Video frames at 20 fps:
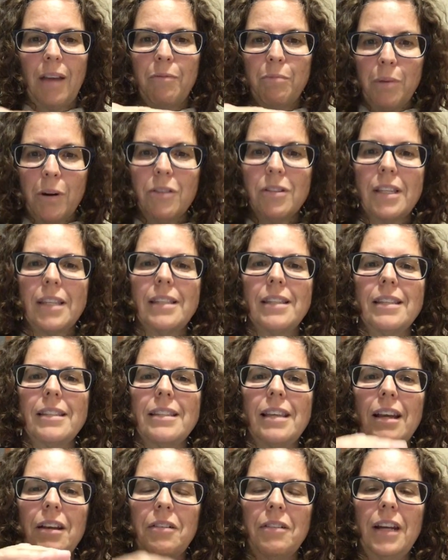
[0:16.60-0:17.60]
processes
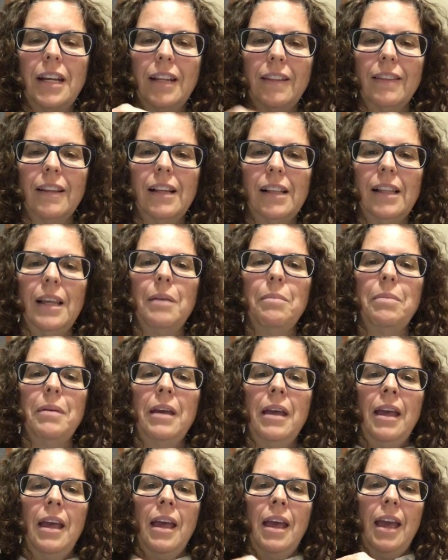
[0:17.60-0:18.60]
that created the clip.
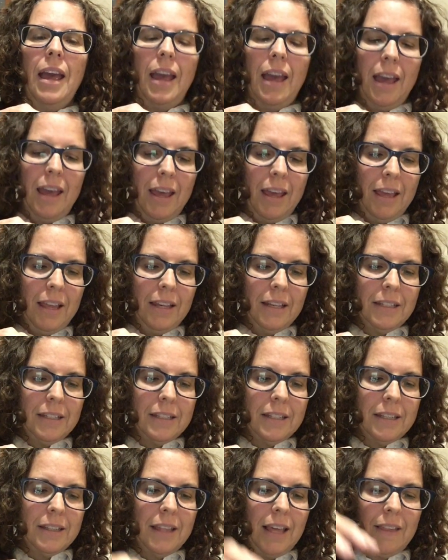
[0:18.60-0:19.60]

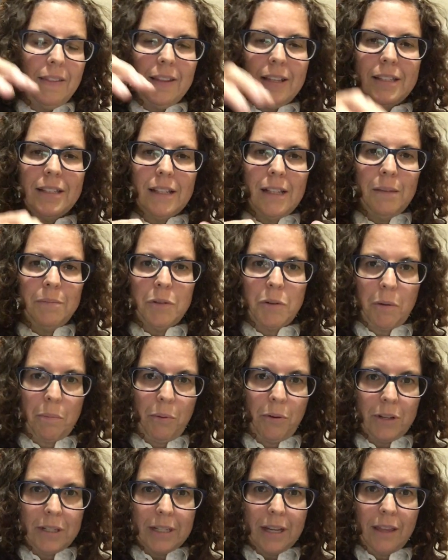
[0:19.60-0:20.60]
And then these clips were
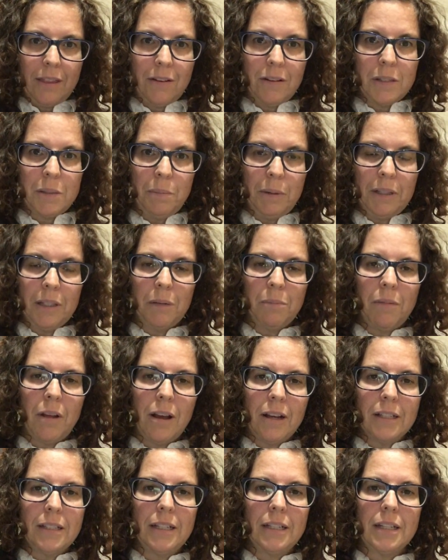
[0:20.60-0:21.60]
put together as building
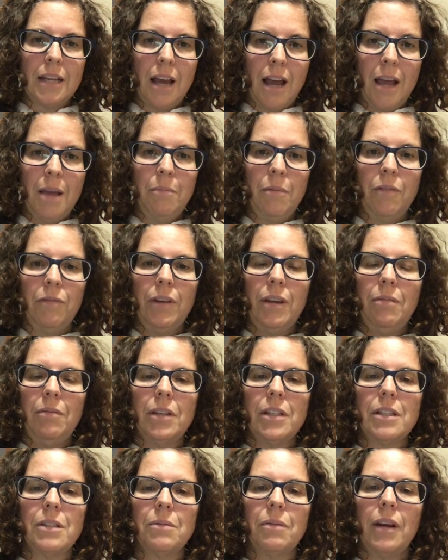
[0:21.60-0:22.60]
blocks into iMovie,
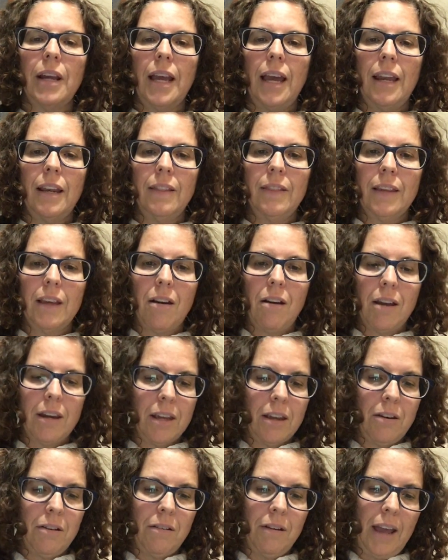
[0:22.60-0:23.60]
which is where I added the
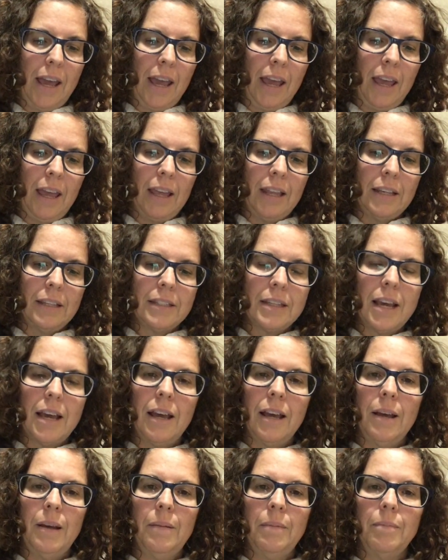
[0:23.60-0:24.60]
audio and
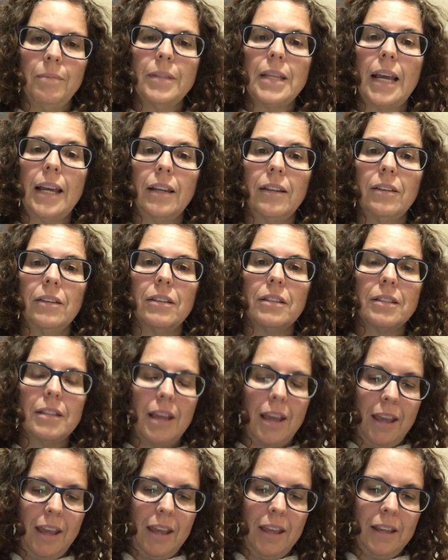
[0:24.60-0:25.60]
titles
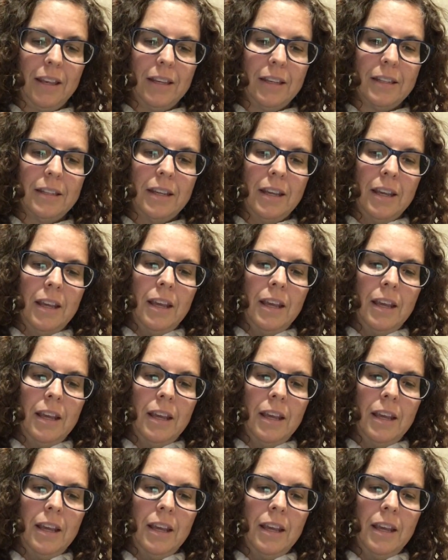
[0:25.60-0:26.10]
and